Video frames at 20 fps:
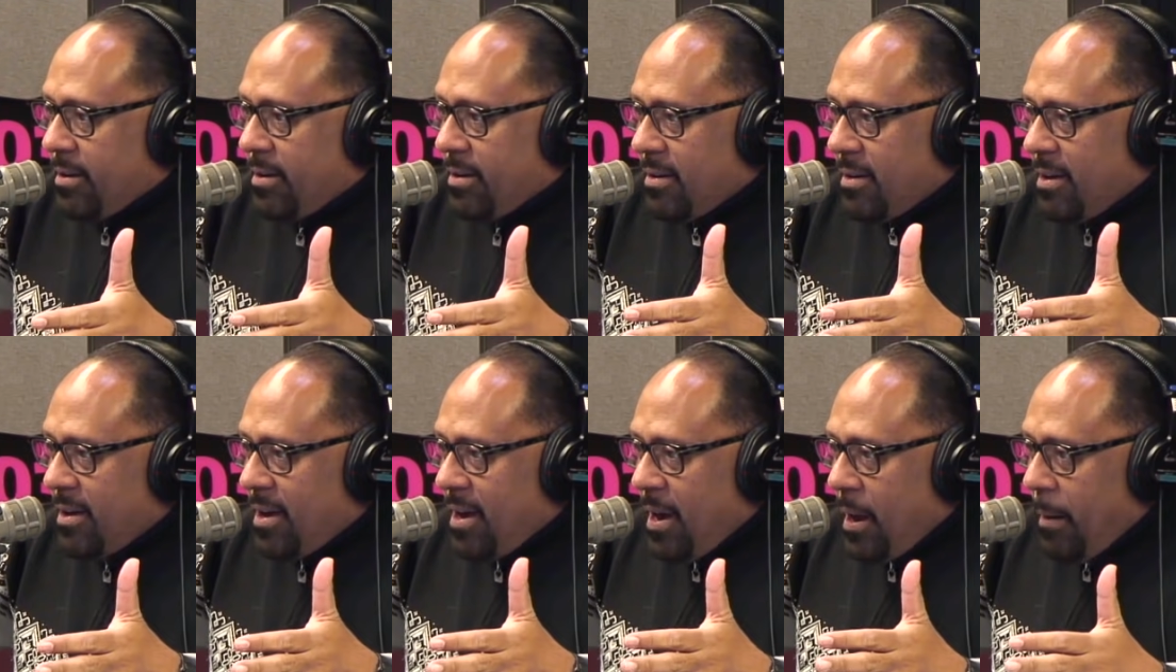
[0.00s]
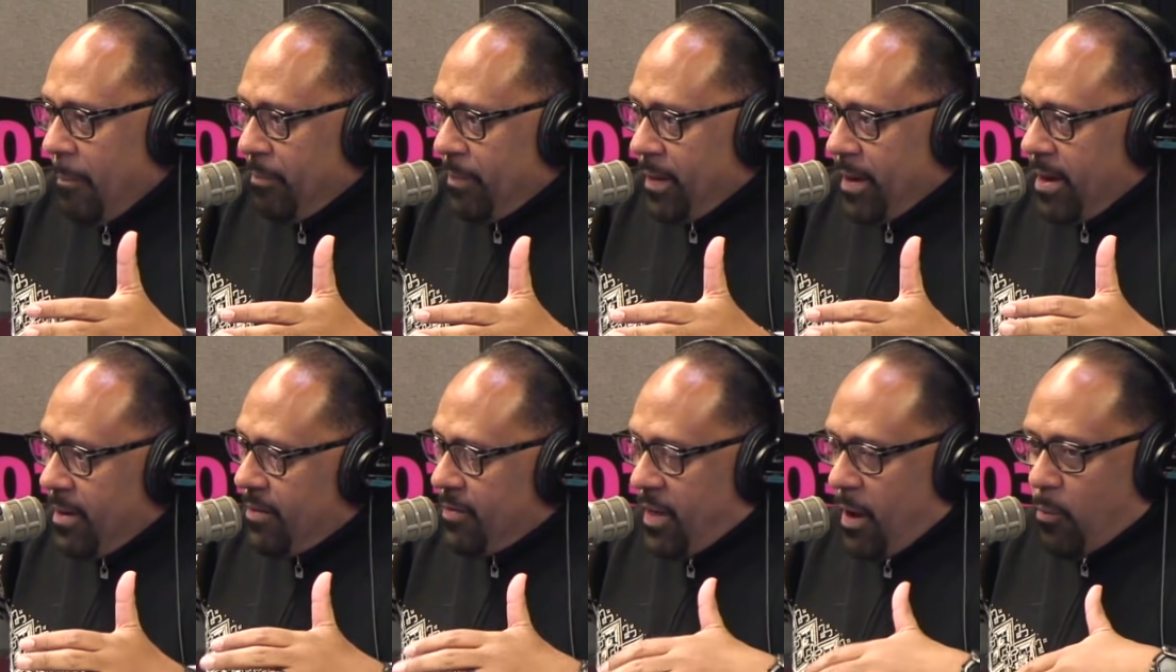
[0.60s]
Yeah, and then the
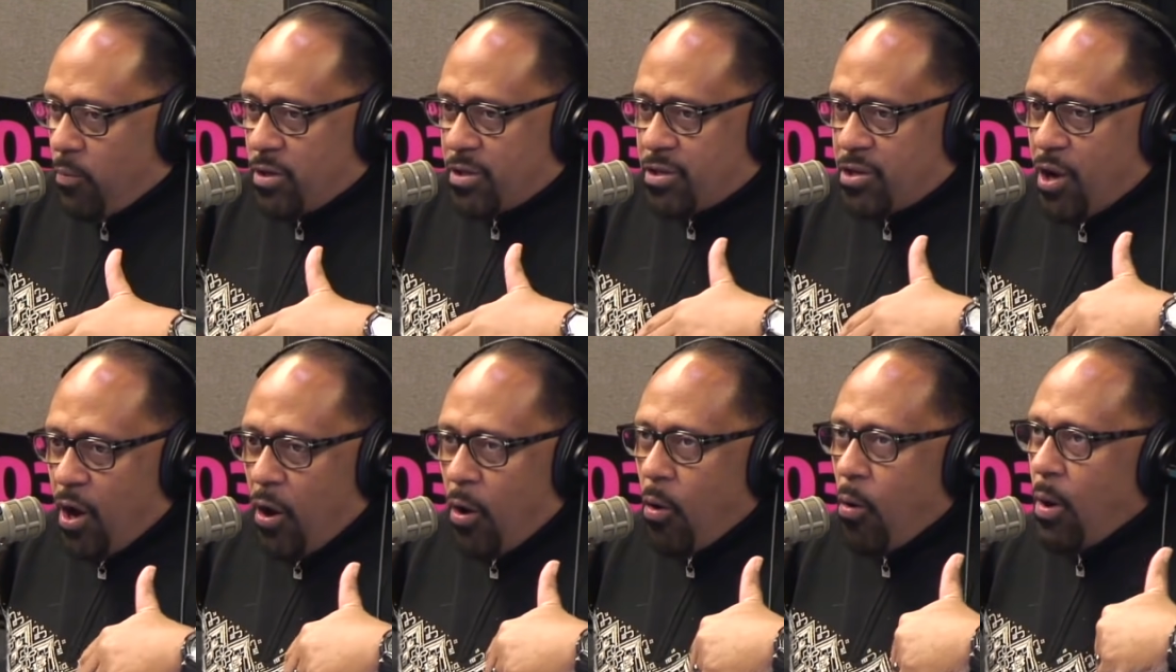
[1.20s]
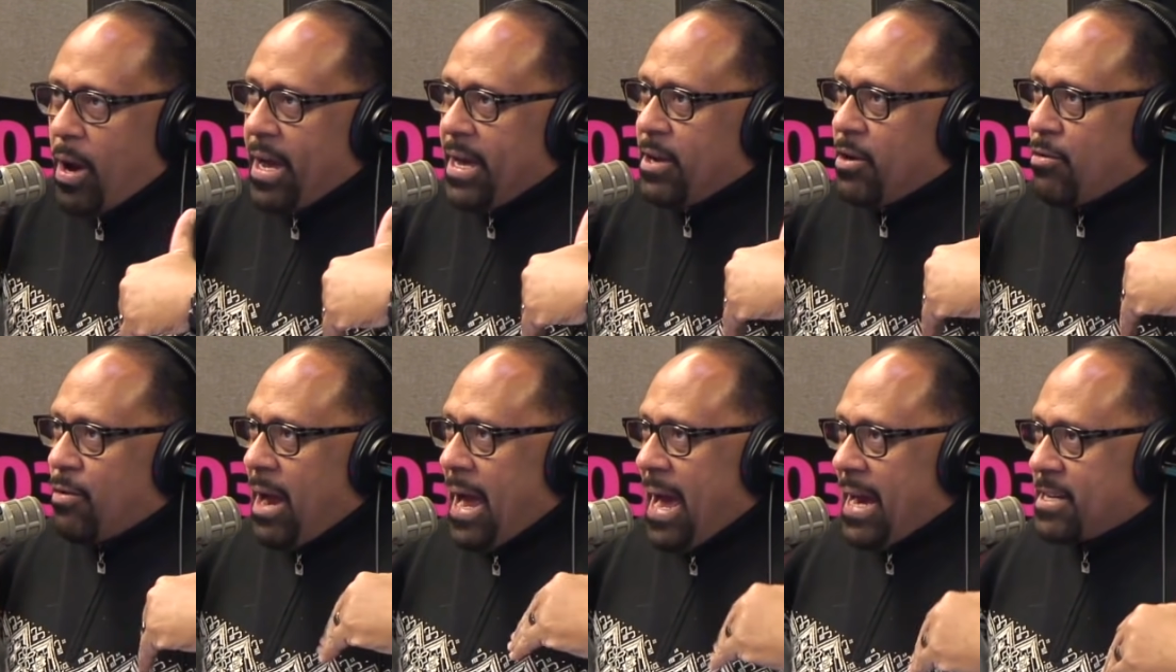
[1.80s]
family. There was no
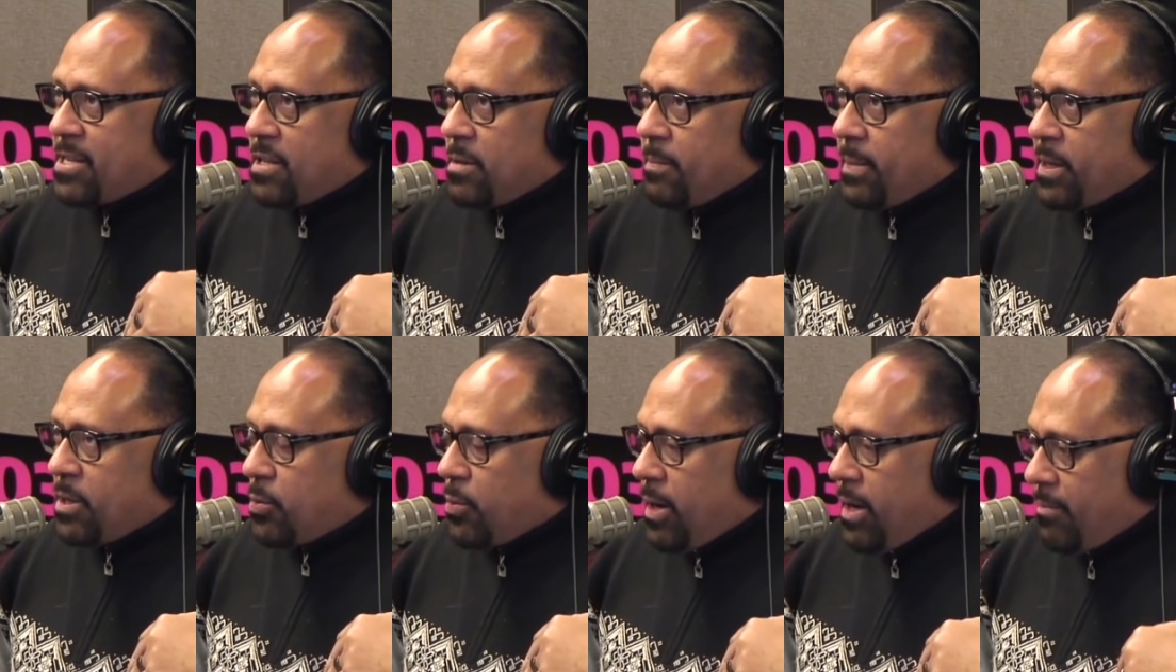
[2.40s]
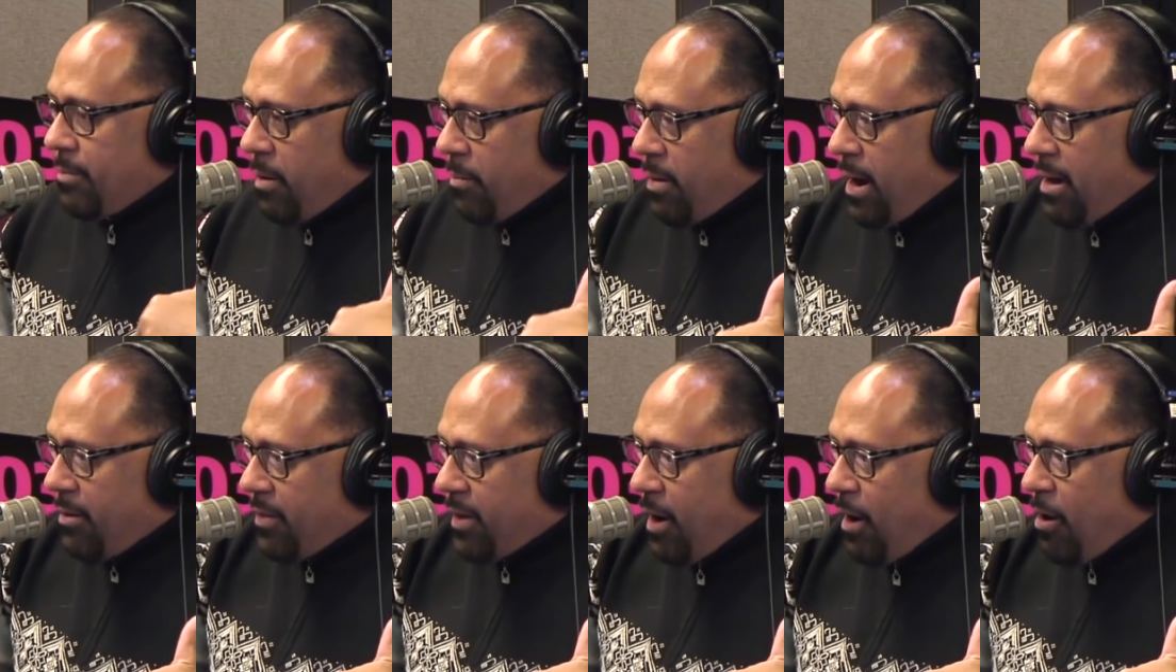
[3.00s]
interaction between. Remember
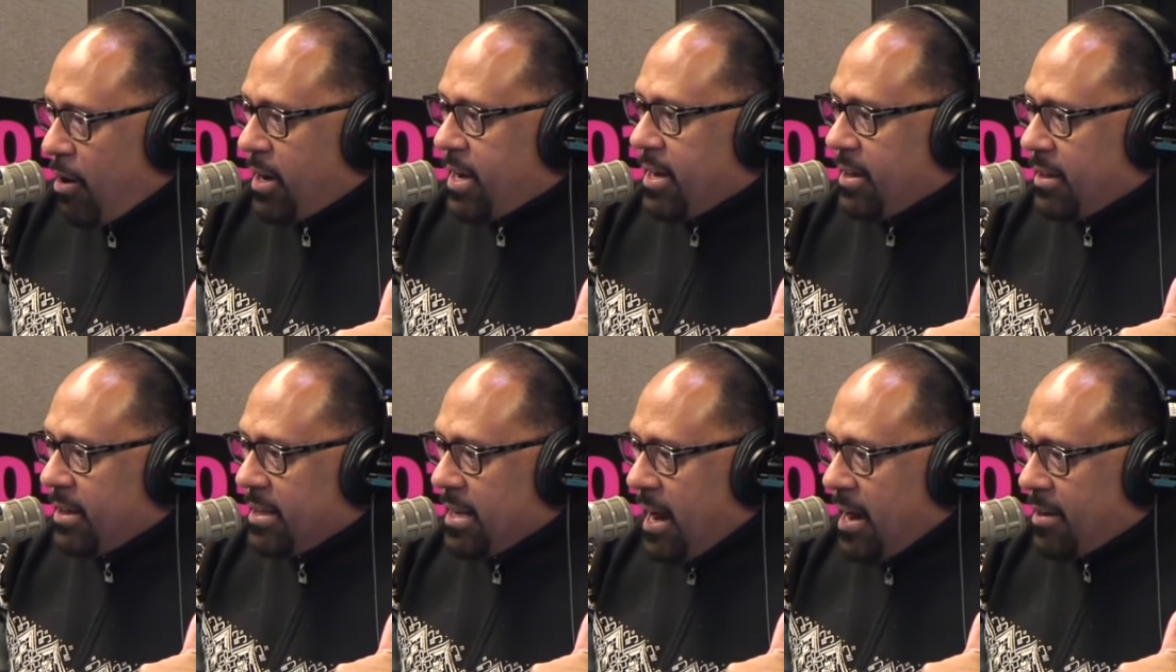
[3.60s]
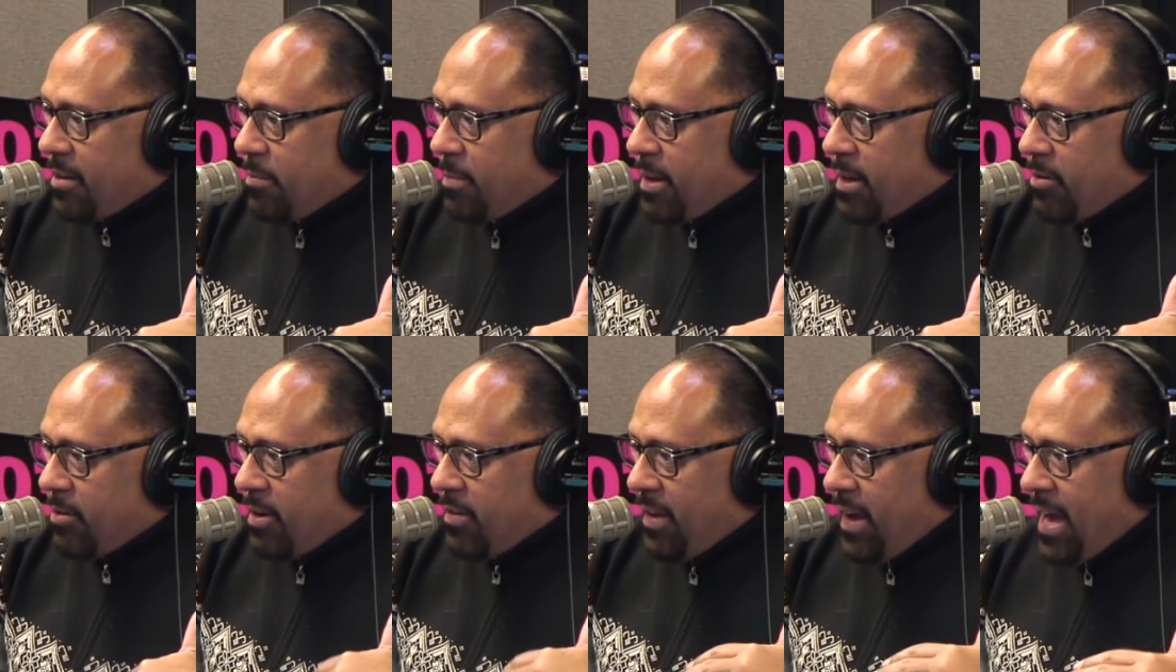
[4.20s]
how the R. Kelly
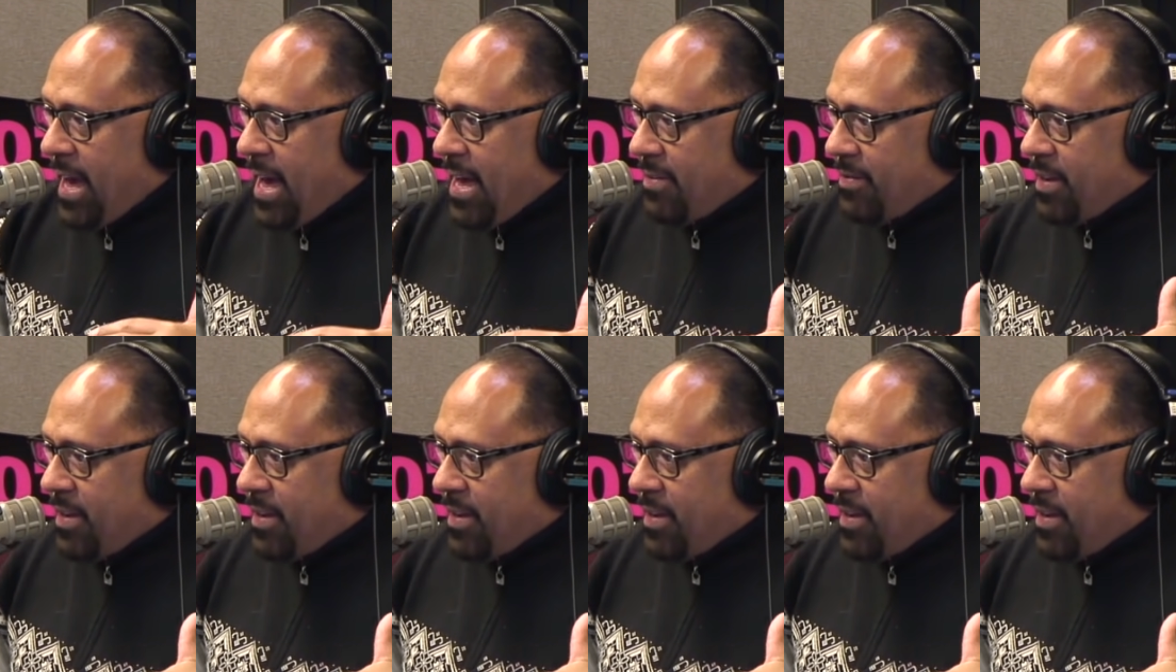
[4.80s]
documentary they had